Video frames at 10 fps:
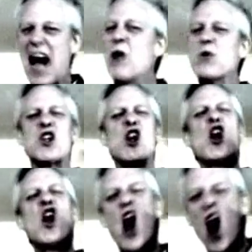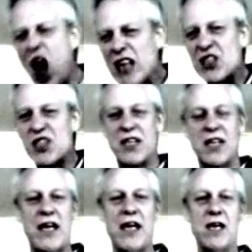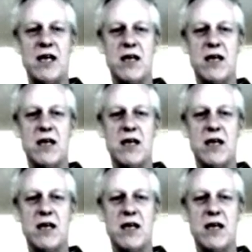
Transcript: I was constantly